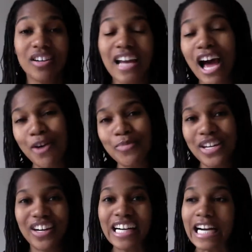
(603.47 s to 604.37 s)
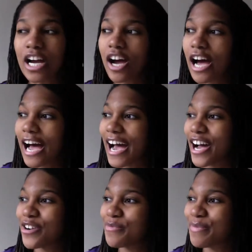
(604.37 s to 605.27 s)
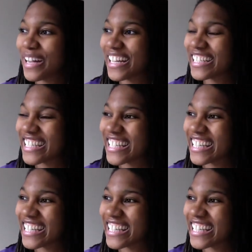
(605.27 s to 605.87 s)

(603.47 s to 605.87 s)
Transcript: and happier. But